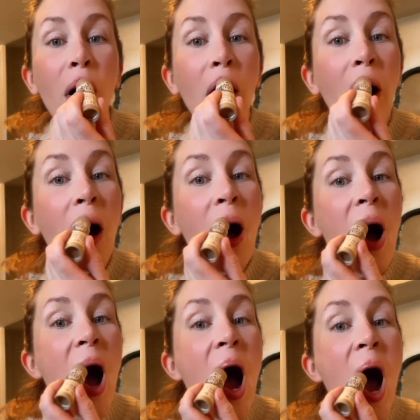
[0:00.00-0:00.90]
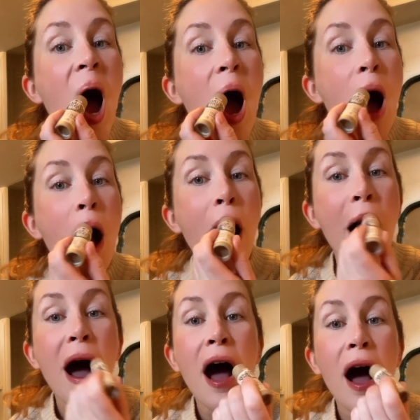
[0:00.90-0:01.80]

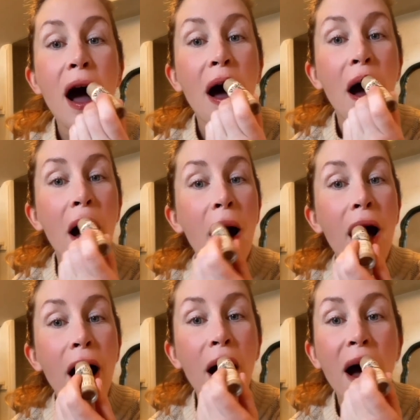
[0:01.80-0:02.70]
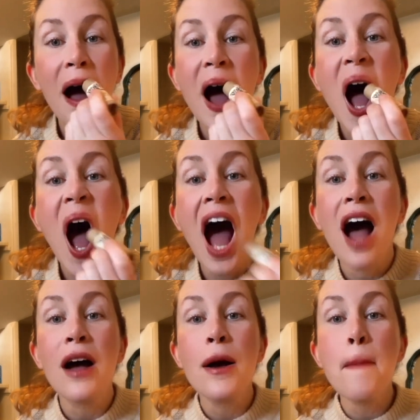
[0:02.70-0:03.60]

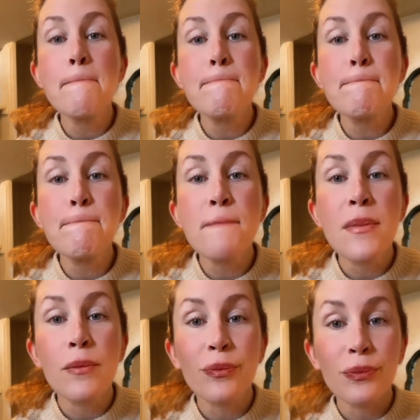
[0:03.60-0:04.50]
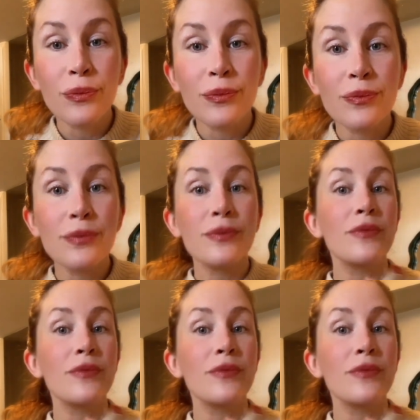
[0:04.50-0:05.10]
No one is speaking in this clip.